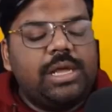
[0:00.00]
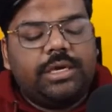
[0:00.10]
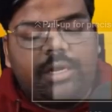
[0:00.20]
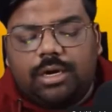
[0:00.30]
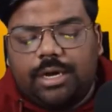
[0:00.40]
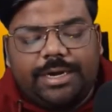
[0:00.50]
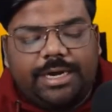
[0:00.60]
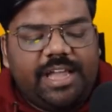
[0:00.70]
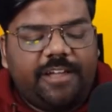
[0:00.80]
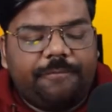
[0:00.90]

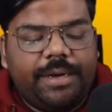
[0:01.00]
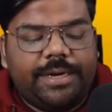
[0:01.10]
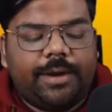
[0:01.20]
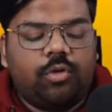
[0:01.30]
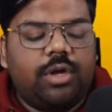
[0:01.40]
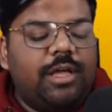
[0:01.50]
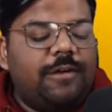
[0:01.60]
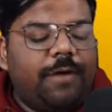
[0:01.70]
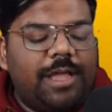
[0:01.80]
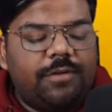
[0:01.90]
Currently I've made around
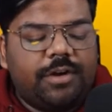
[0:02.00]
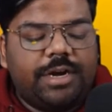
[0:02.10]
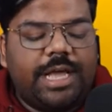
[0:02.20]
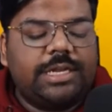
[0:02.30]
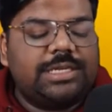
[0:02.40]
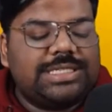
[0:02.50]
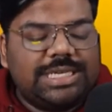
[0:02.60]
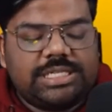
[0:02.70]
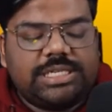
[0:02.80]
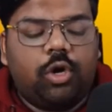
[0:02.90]

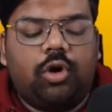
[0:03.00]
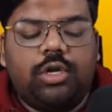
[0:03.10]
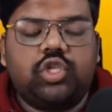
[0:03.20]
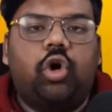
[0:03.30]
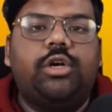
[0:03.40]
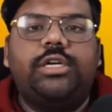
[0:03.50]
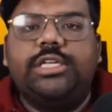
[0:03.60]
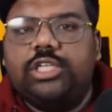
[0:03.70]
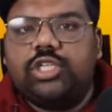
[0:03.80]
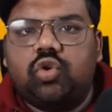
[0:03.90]
$560 on
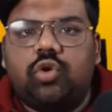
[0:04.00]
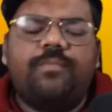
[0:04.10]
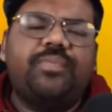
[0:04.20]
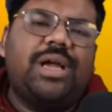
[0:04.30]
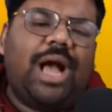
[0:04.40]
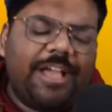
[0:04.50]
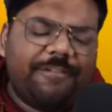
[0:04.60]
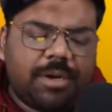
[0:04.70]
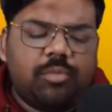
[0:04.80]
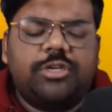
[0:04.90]
Digistore. I've
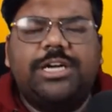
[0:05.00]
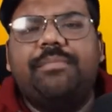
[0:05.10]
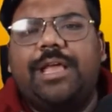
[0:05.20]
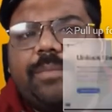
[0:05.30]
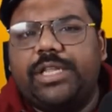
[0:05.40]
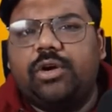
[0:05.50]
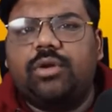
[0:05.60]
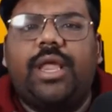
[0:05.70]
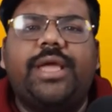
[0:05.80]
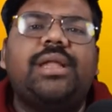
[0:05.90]
promoted Make Money
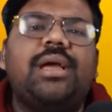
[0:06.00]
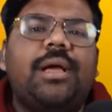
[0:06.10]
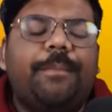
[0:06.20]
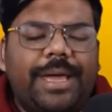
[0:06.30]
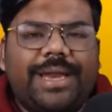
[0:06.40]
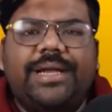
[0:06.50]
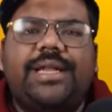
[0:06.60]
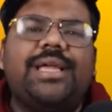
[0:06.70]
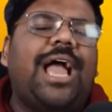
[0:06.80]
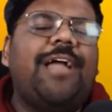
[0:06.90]
Online,
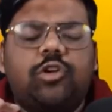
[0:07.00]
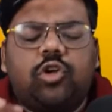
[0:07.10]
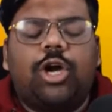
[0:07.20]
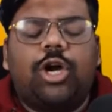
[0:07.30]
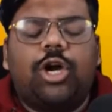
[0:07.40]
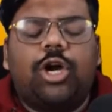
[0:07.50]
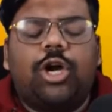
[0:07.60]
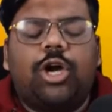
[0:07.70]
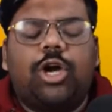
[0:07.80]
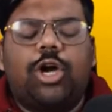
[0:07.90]
parenting. I will talk
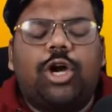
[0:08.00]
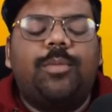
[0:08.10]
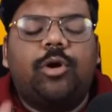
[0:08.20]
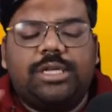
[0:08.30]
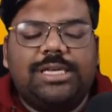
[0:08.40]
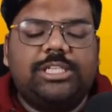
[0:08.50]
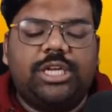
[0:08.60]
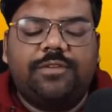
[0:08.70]
about each and